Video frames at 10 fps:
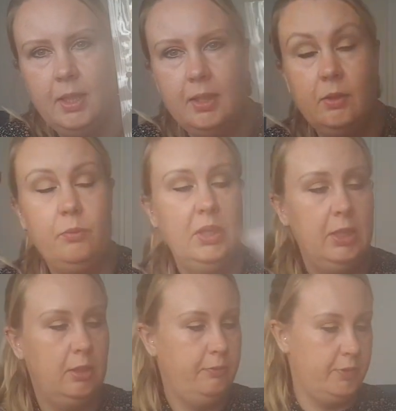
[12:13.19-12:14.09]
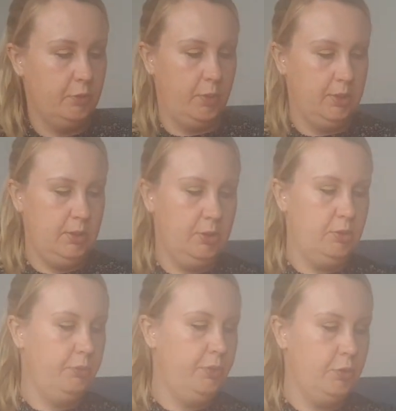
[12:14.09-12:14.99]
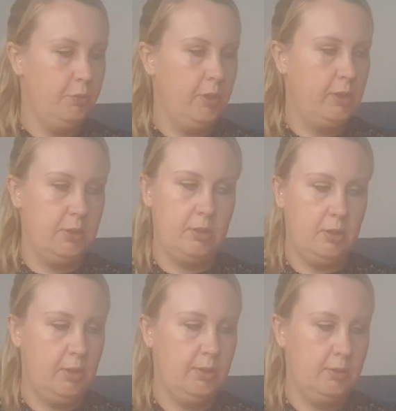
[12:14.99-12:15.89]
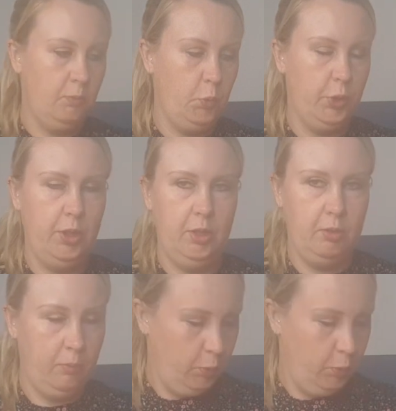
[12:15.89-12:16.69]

and I really love this one. This is the first one I started working